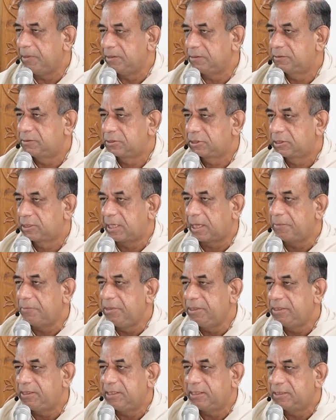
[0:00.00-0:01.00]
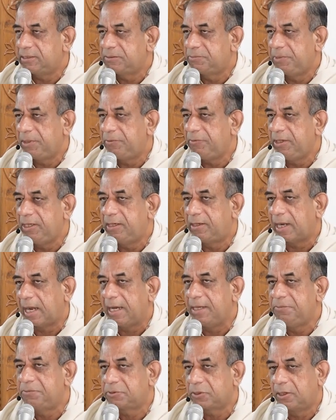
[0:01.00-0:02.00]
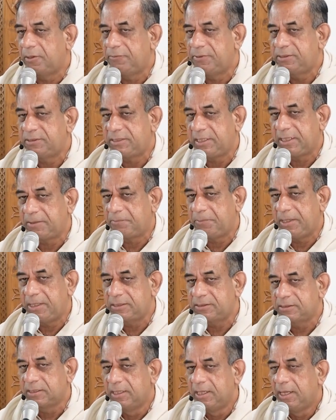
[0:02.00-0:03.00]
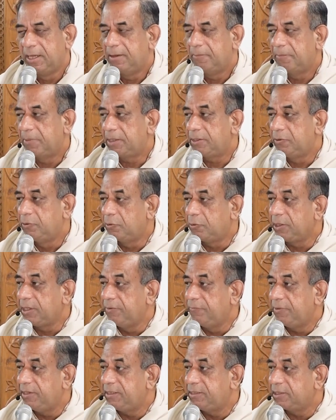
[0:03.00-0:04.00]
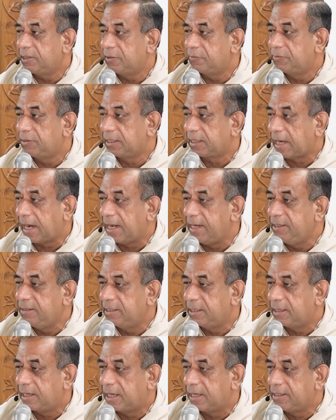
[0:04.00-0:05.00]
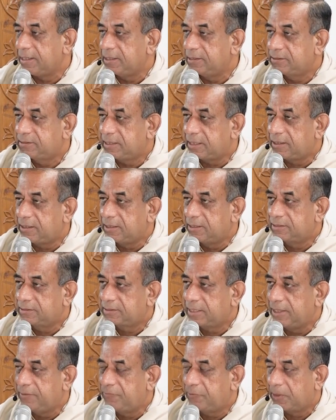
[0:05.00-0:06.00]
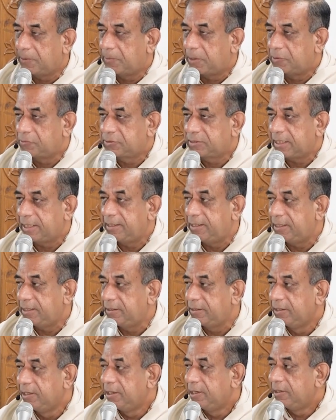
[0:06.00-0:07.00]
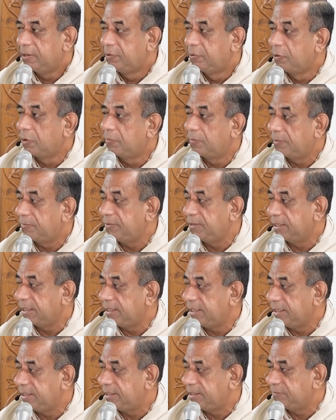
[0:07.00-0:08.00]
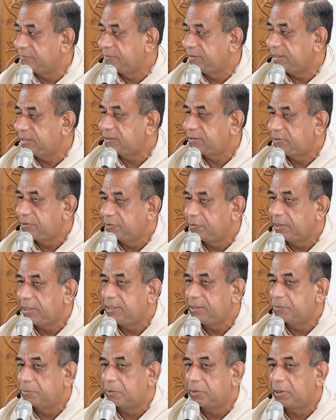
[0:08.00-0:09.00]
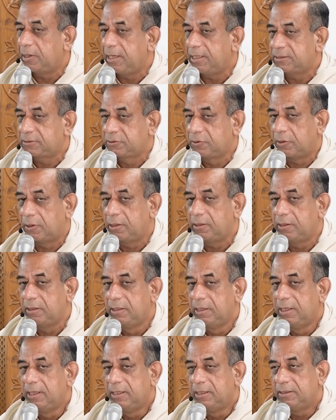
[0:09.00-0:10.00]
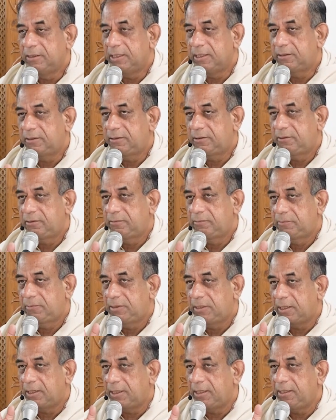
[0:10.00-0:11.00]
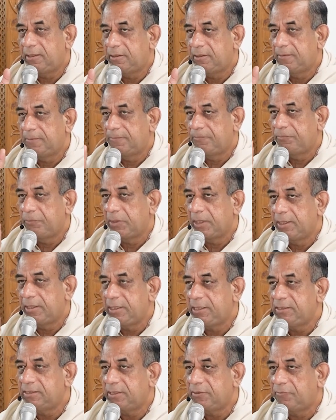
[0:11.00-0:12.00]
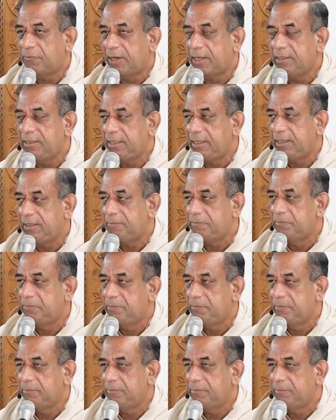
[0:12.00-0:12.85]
skirmishes between tribes always take place, but no invasion of the kind that Aryan settlers came from outside and drove away the natives. This theory is more or less gone. The third reason why they